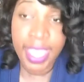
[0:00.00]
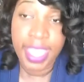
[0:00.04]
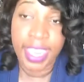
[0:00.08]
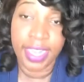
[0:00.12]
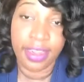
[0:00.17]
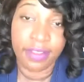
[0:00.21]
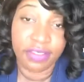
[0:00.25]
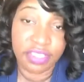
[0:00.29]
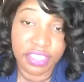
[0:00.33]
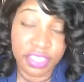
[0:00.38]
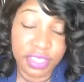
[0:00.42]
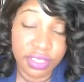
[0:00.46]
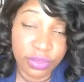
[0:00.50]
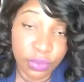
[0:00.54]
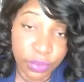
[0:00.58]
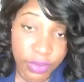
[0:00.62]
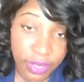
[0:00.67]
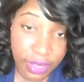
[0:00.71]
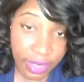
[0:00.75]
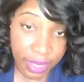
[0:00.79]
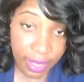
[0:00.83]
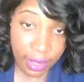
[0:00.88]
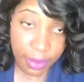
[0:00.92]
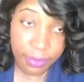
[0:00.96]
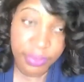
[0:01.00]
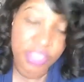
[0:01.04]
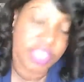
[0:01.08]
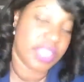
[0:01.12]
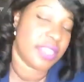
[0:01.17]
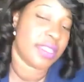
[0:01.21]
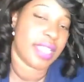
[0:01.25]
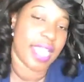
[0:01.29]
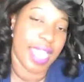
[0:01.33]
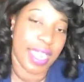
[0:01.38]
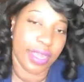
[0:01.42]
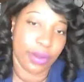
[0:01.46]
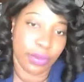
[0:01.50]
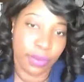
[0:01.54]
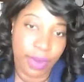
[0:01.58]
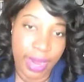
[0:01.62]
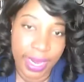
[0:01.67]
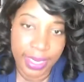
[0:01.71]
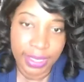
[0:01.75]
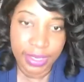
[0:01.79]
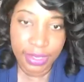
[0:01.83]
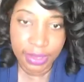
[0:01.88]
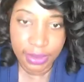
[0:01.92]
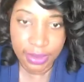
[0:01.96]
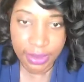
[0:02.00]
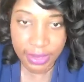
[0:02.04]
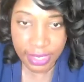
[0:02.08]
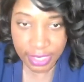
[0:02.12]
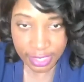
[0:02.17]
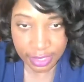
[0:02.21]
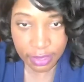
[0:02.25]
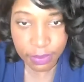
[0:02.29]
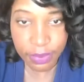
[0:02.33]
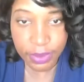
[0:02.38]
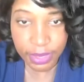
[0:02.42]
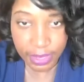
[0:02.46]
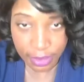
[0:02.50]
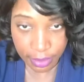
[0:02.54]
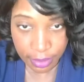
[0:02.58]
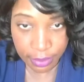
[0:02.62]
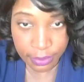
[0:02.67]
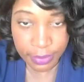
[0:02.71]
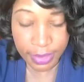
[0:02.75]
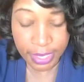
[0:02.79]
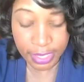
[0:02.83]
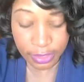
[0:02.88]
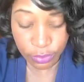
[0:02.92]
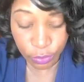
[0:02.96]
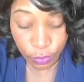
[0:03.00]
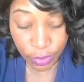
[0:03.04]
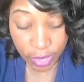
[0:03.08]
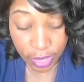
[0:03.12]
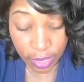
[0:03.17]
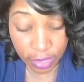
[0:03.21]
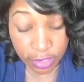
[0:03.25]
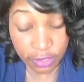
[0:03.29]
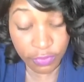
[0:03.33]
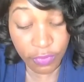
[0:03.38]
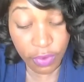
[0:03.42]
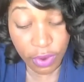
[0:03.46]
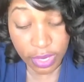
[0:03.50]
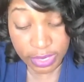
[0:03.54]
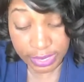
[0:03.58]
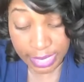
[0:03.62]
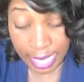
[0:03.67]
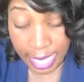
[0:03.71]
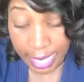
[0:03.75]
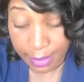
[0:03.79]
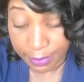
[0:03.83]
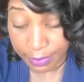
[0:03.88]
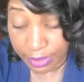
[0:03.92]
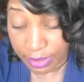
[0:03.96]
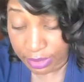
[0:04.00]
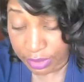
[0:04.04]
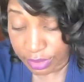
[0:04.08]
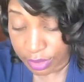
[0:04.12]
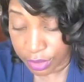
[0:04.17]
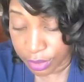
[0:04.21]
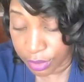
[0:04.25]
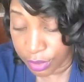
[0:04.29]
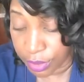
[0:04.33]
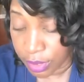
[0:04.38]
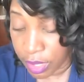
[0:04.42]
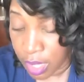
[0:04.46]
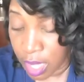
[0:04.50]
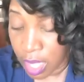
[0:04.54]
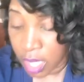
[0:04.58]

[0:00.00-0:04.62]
And if she's with him, she's got the right to discipline him as well, as far as I'm concerned.